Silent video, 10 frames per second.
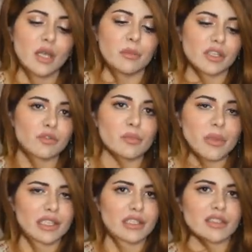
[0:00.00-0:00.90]
But if you
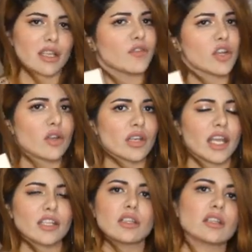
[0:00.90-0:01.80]
buy that somewhere
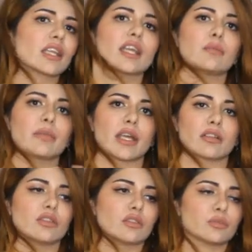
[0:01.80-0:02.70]
online,
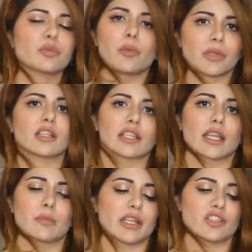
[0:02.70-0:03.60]
you're probably gonna
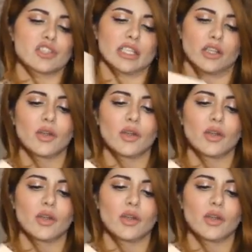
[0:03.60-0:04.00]
get a better deal.